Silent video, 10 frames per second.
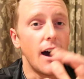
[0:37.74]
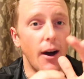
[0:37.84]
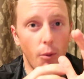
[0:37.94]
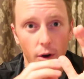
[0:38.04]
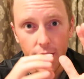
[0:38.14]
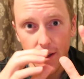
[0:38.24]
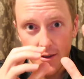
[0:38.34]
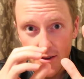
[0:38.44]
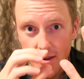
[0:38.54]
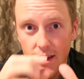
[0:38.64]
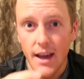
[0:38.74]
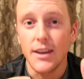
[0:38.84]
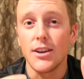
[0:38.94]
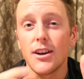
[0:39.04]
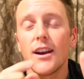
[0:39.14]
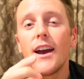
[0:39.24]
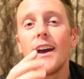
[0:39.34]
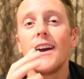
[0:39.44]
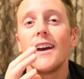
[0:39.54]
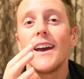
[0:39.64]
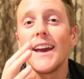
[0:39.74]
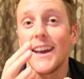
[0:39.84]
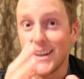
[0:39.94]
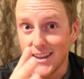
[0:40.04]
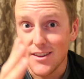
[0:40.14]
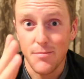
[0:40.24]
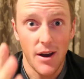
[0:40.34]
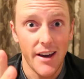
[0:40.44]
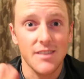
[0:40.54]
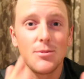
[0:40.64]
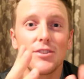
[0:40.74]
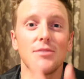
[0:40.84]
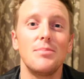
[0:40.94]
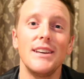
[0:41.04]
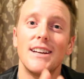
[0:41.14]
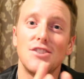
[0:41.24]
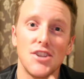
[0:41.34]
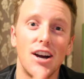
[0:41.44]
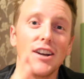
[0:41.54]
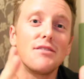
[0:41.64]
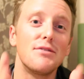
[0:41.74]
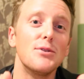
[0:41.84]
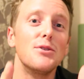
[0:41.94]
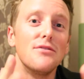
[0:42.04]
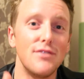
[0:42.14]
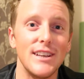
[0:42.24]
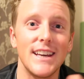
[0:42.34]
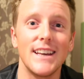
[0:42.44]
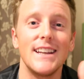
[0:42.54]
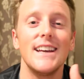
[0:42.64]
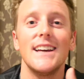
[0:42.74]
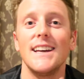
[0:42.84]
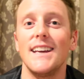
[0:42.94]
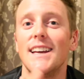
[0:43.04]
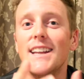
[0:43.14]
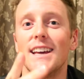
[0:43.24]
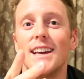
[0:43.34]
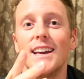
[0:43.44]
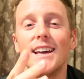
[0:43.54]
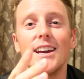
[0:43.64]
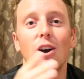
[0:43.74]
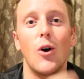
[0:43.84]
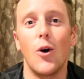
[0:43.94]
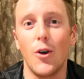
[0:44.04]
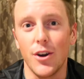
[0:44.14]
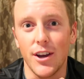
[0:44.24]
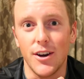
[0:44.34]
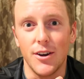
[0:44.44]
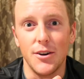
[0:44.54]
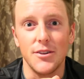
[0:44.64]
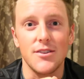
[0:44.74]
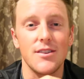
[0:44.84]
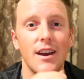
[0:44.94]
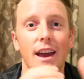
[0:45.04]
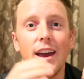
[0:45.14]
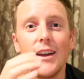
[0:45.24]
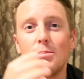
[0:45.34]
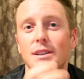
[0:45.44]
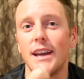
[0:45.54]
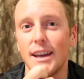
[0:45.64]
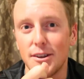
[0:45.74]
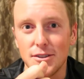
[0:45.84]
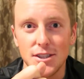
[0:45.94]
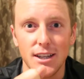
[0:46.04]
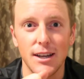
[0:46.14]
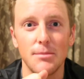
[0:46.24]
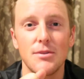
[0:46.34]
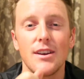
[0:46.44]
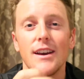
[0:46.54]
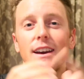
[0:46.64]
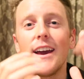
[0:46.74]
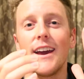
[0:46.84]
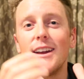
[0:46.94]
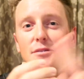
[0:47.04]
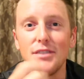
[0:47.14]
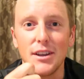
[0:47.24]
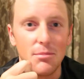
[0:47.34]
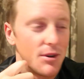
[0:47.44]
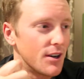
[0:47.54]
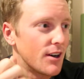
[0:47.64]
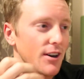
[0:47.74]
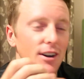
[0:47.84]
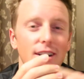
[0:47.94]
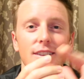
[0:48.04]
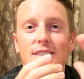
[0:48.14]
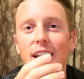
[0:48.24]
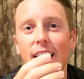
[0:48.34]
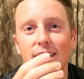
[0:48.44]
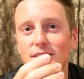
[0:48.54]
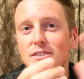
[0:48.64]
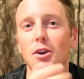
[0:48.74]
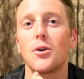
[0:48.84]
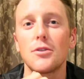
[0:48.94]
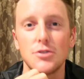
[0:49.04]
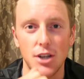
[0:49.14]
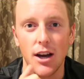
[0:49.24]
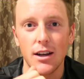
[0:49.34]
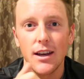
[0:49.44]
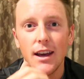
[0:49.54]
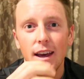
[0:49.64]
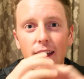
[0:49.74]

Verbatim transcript: I want to say here, it is possible to be a junk food vegan, eating Oreos and potato chips and vegan burgers and just total junk.